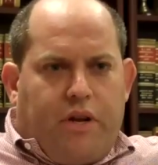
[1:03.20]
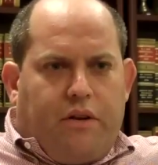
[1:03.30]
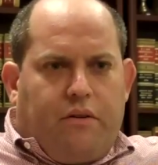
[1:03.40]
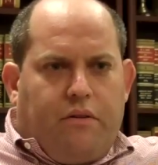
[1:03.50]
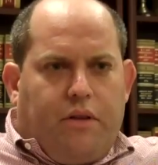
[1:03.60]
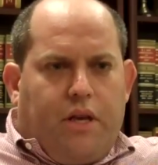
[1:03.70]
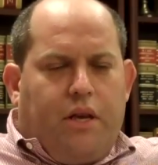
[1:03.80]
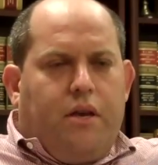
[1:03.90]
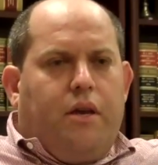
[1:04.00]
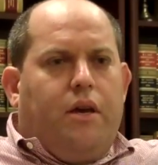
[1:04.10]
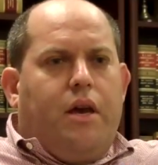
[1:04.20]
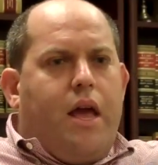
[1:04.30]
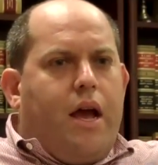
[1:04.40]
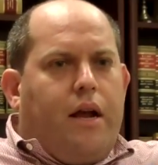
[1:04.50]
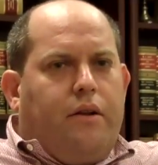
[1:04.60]
trend.
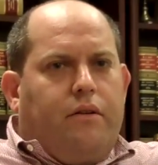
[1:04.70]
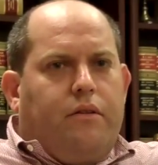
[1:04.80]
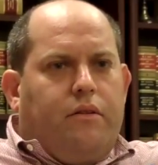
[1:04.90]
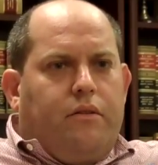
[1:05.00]
And